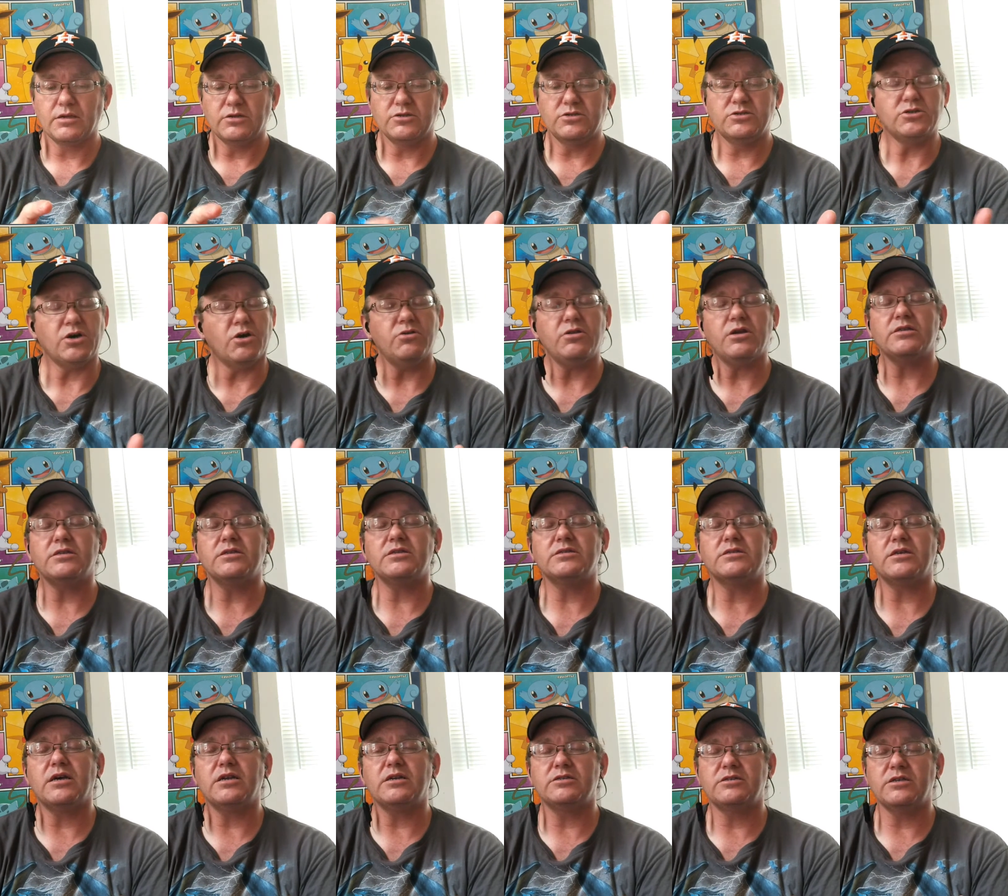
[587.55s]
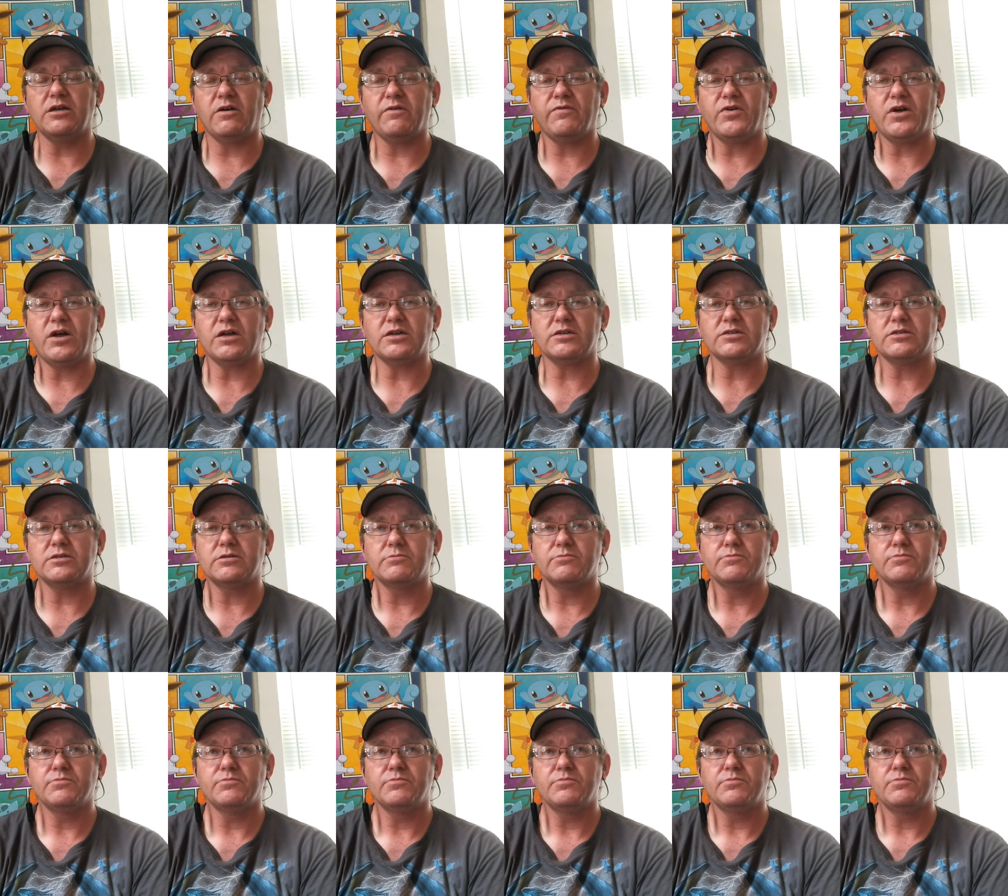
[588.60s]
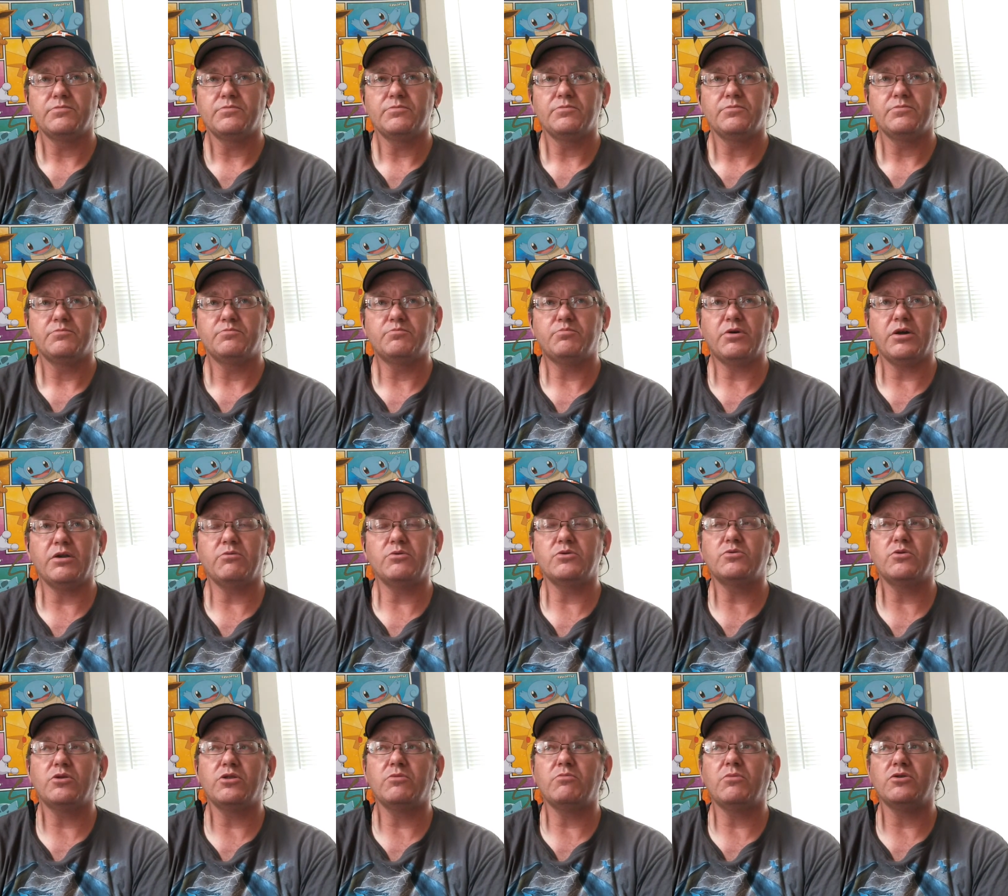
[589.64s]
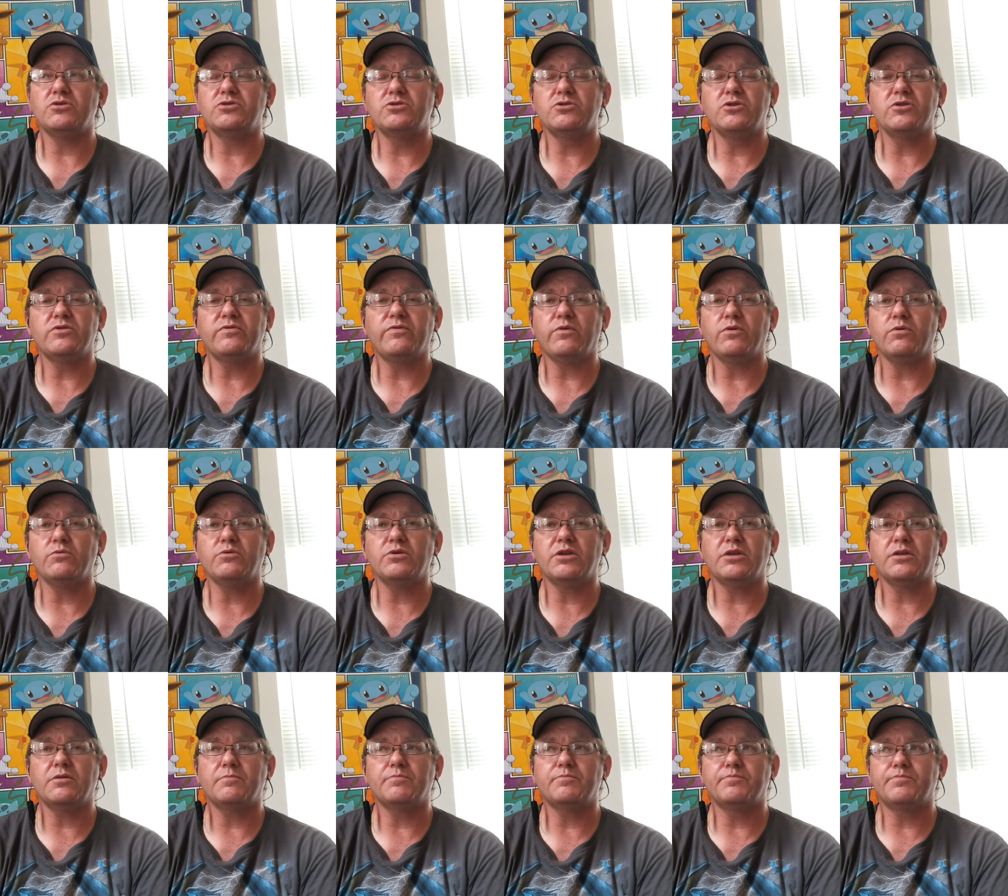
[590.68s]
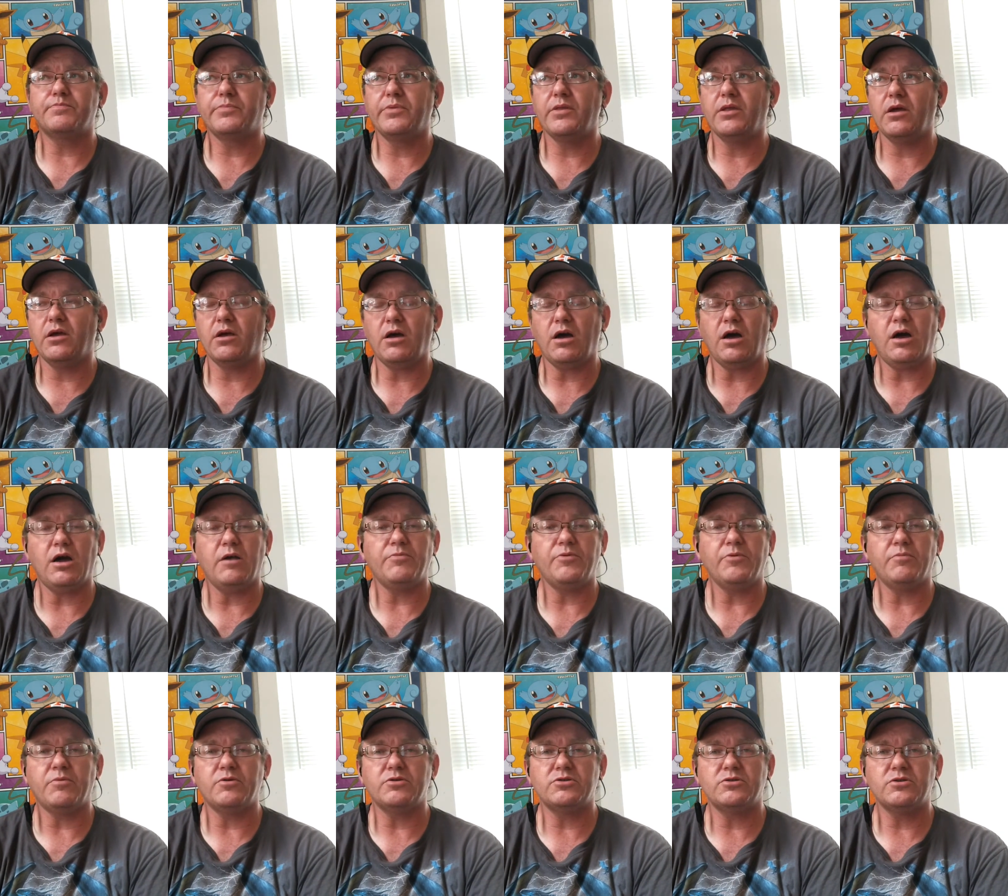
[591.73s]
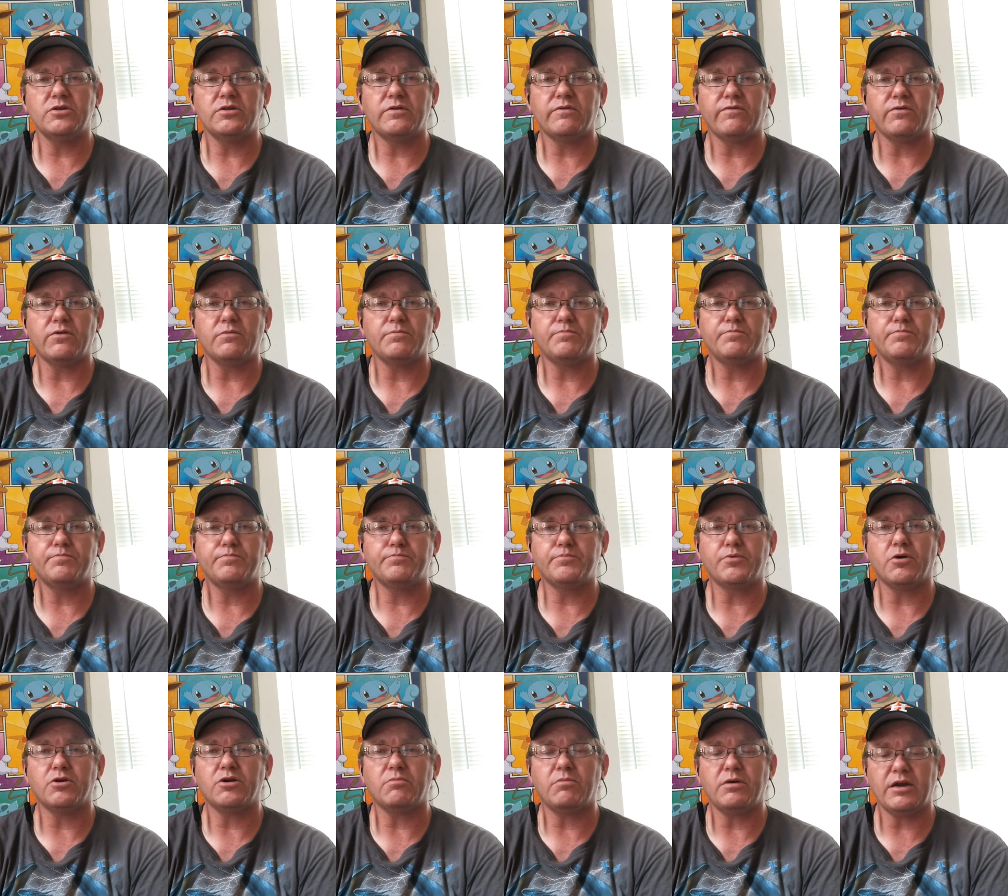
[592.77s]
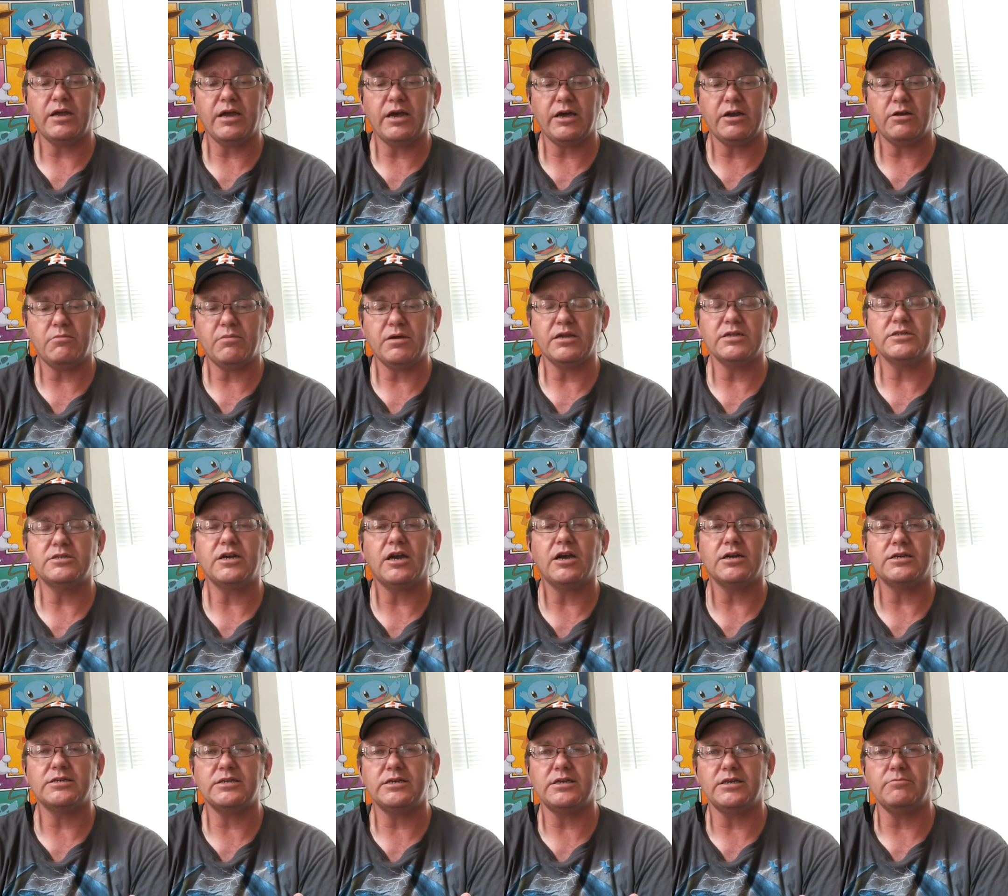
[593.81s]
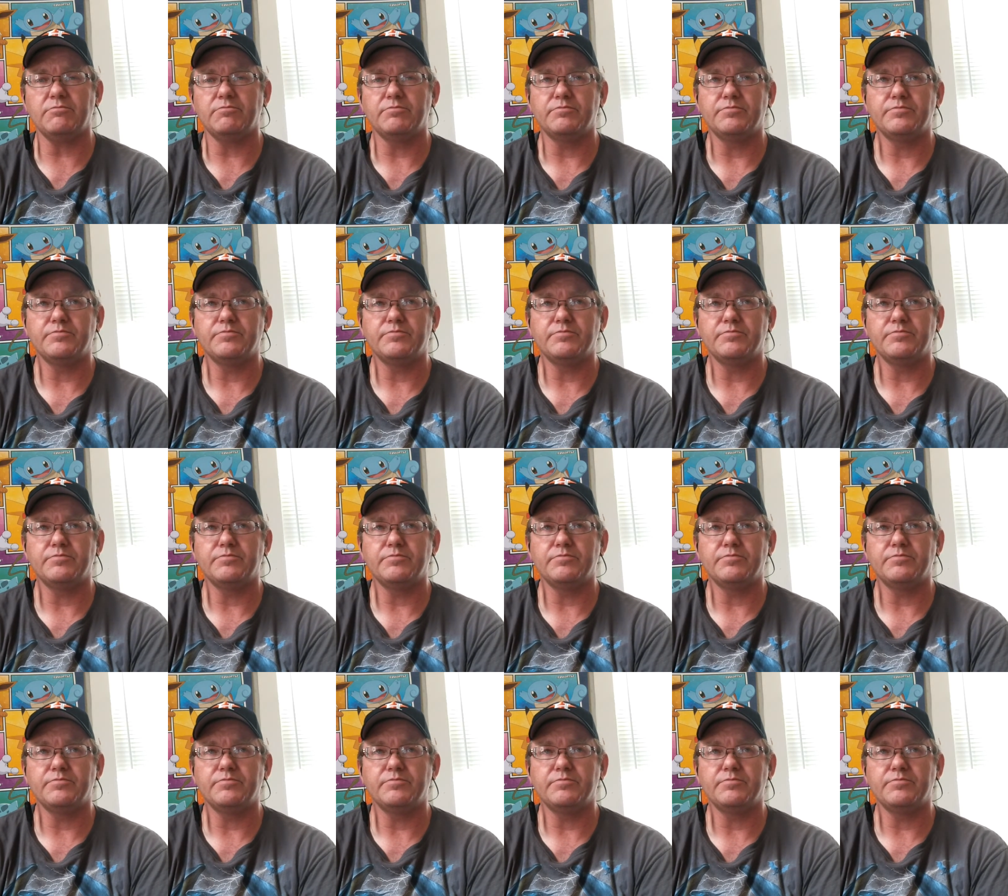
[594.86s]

Don't like the design of Delphox, but it was one of the most useful Pokemon I had on my entire team.